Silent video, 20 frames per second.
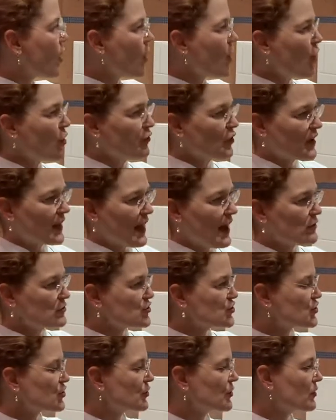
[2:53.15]

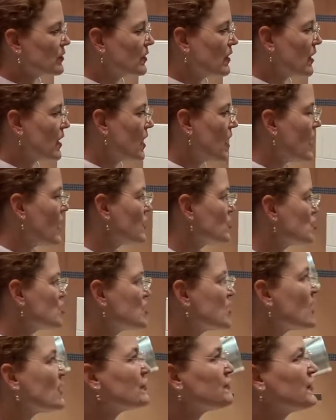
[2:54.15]
Over-counter
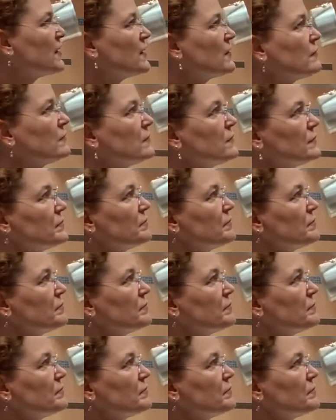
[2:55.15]
shelving